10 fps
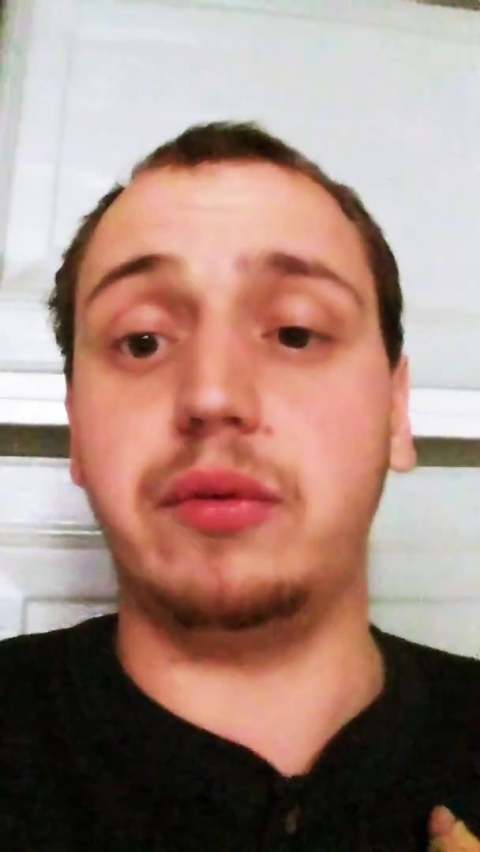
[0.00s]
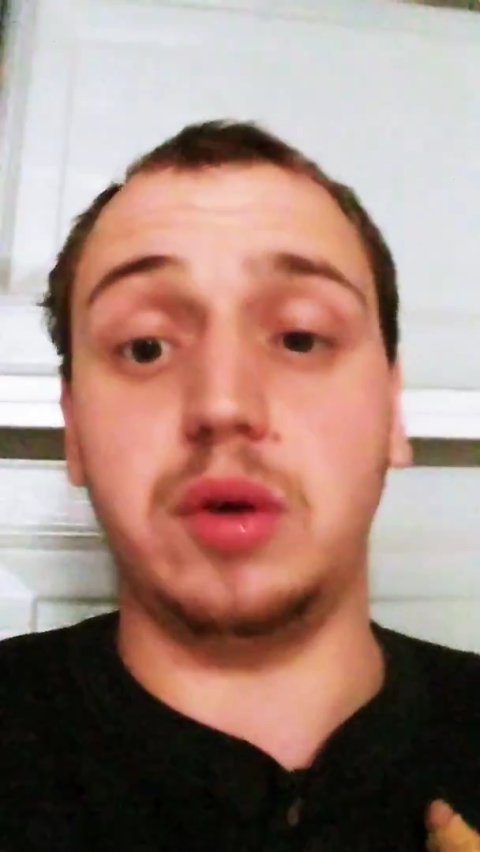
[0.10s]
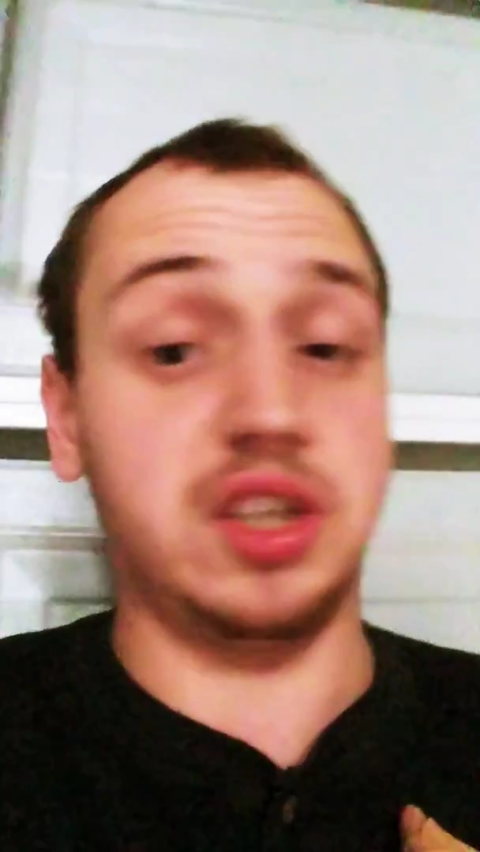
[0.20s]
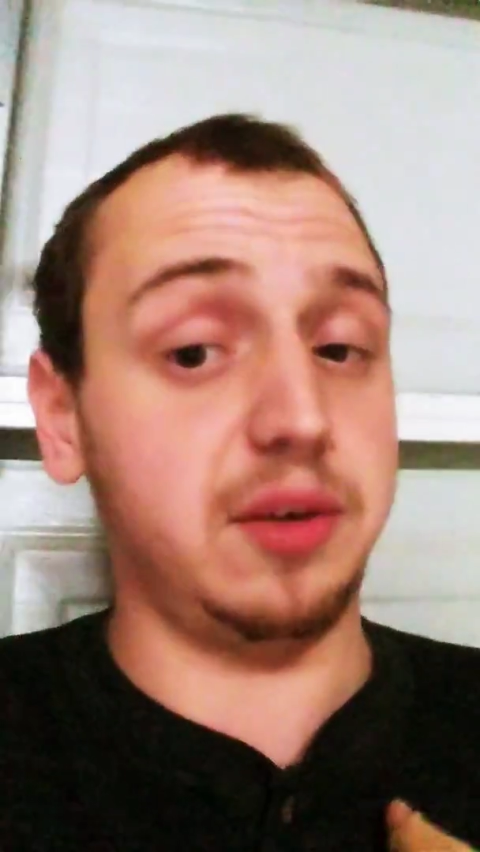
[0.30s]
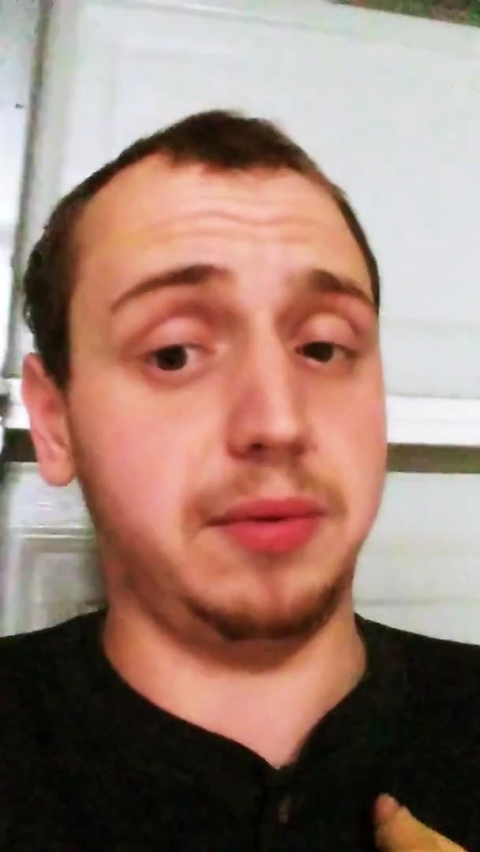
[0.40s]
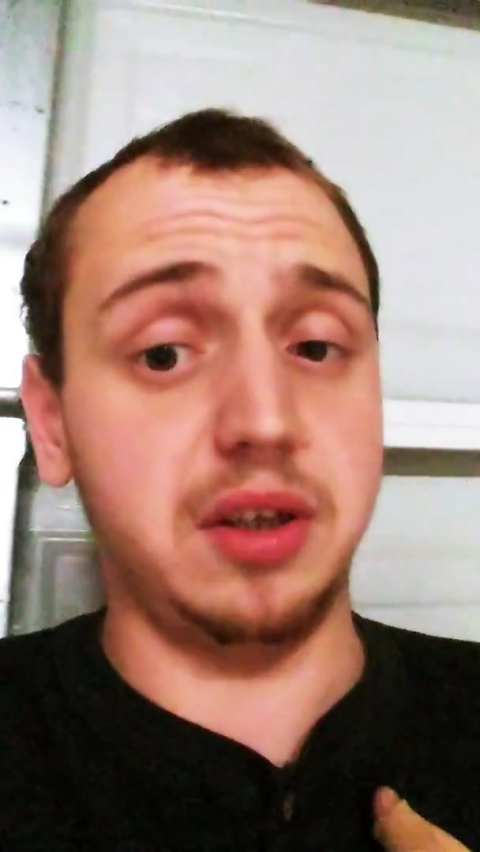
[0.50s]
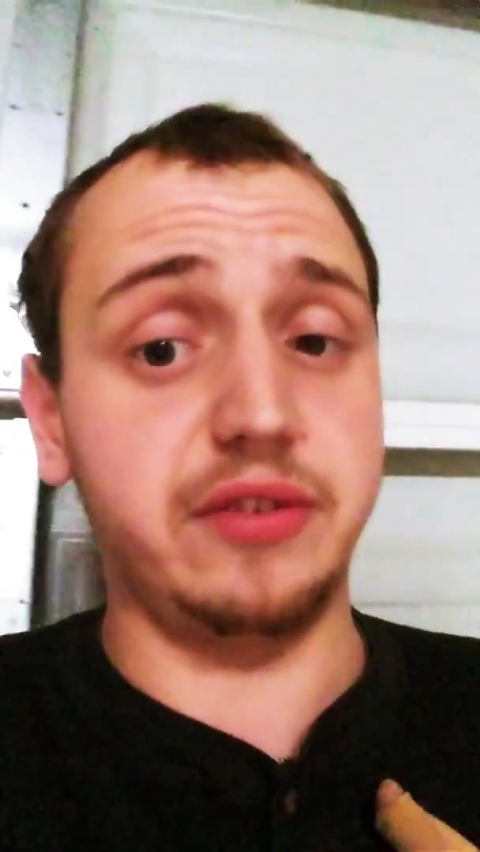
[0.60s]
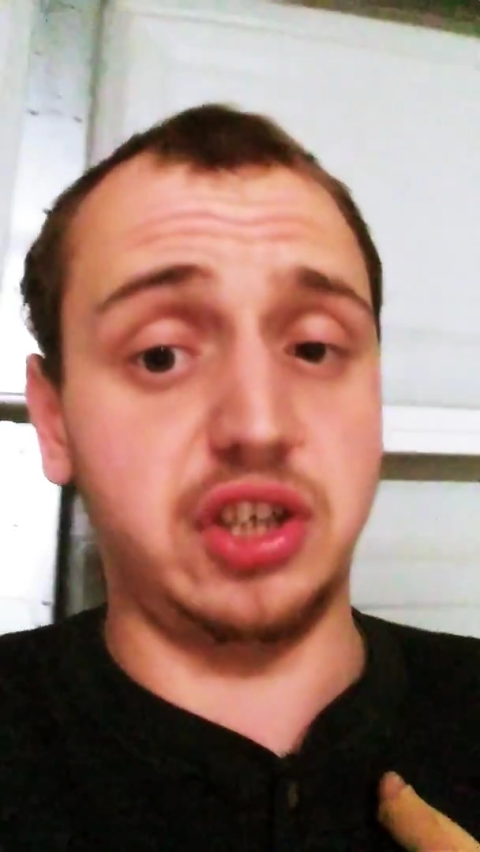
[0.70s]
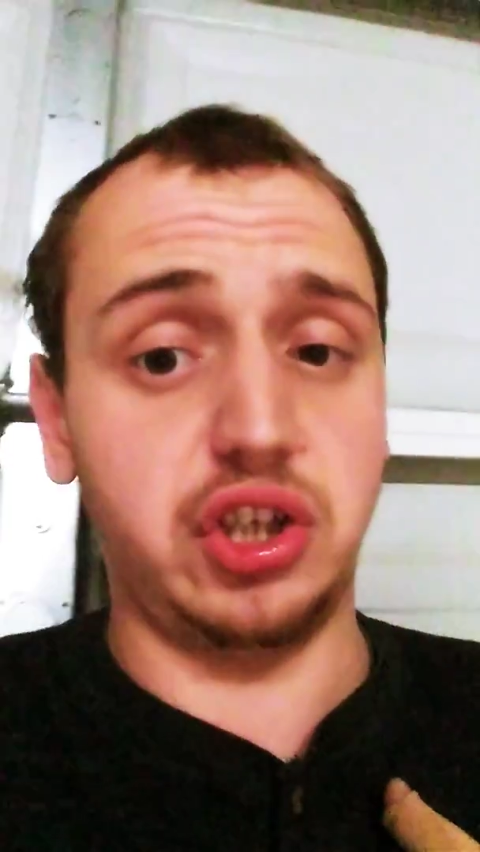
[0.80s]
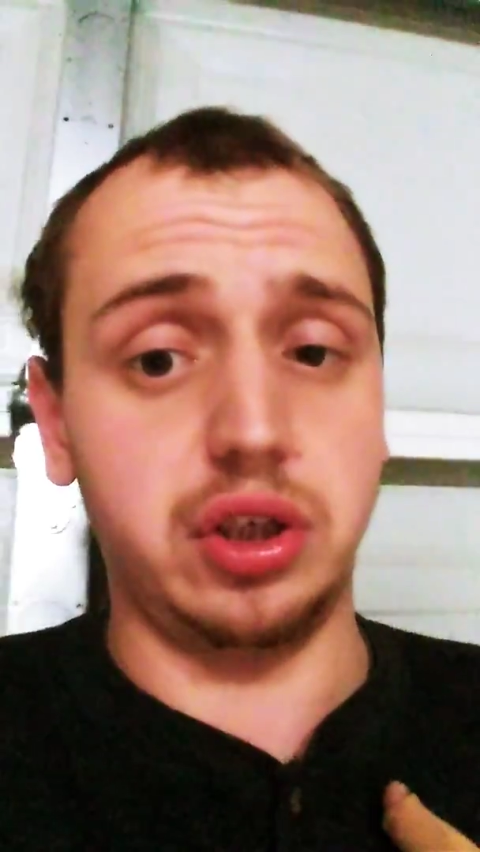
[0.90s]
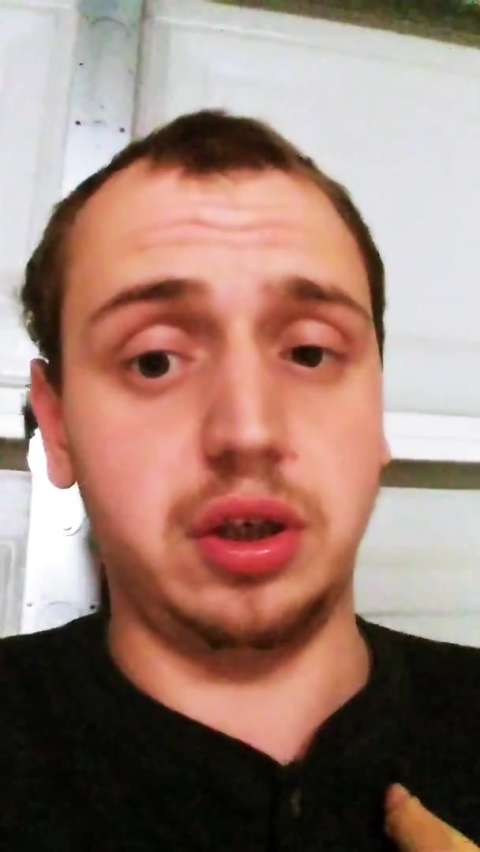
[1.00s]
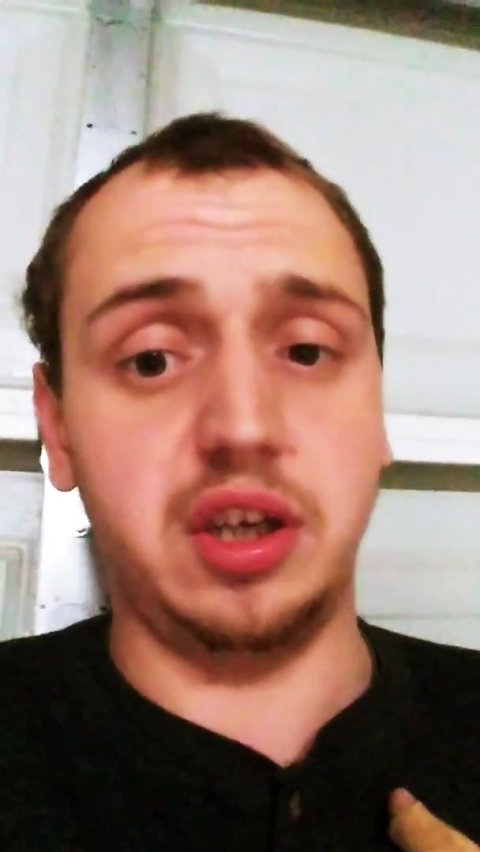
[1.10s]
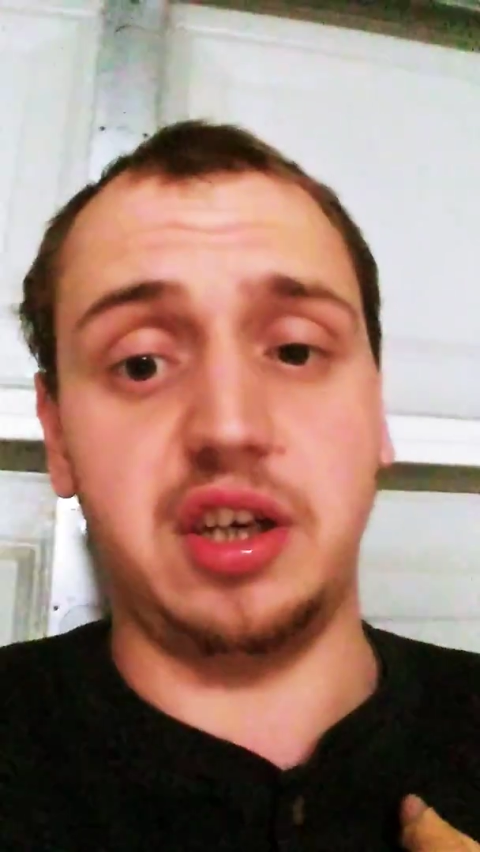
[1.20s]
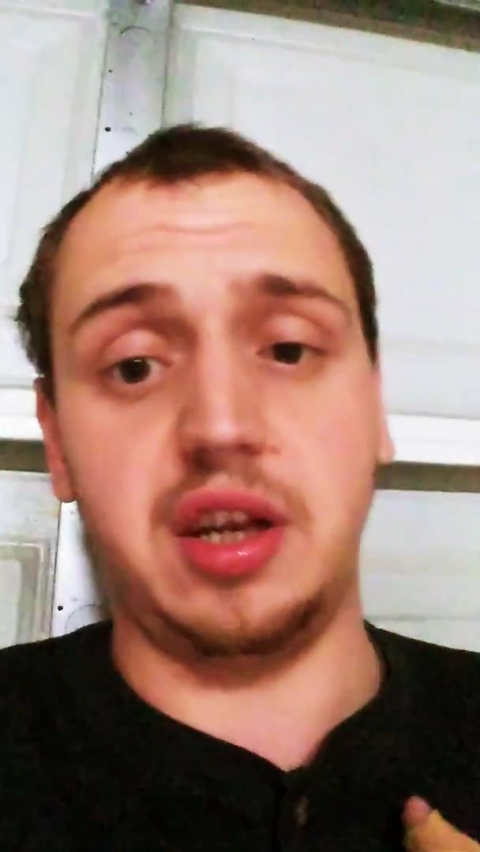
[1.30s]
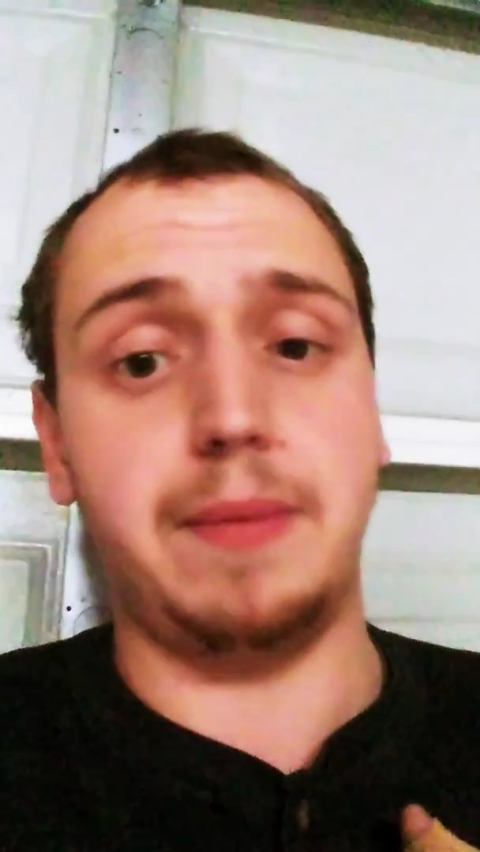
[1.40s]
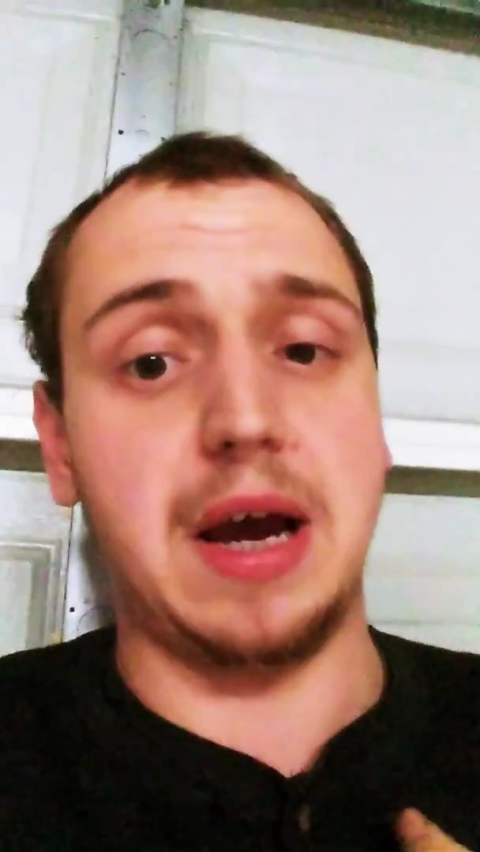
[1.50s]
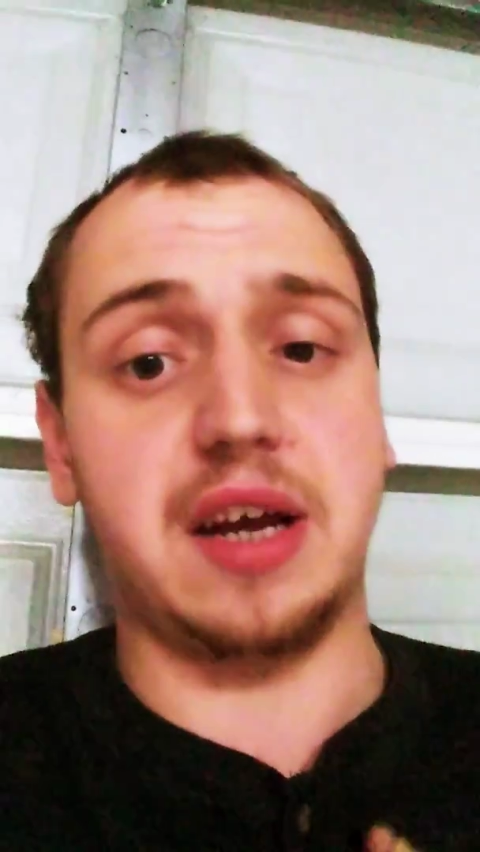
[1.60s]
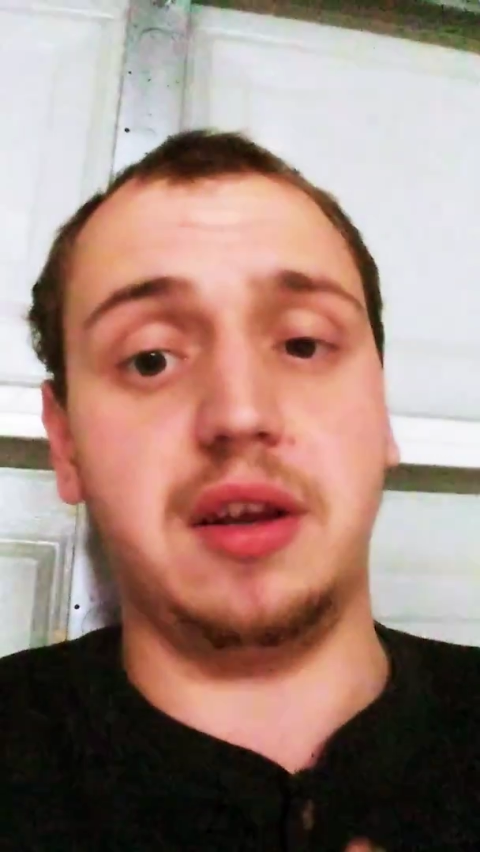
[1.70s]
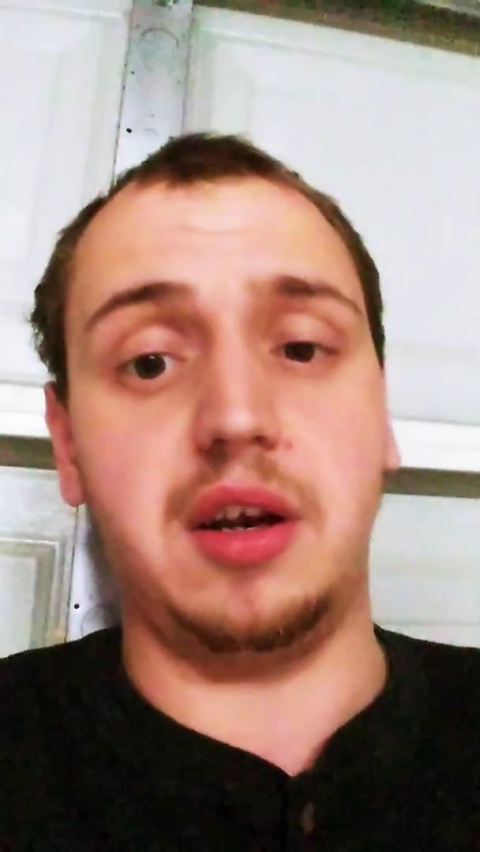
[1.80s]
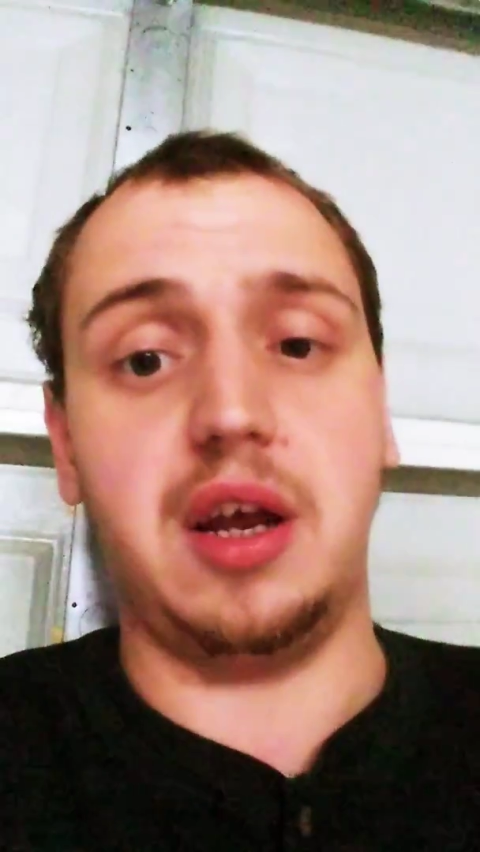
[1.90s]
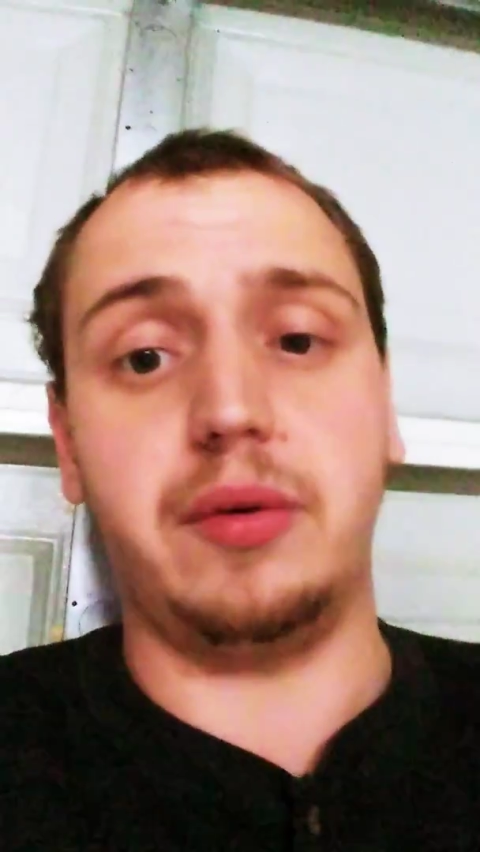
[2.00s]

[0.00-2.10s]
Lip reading: which I believe it should. It did back in the day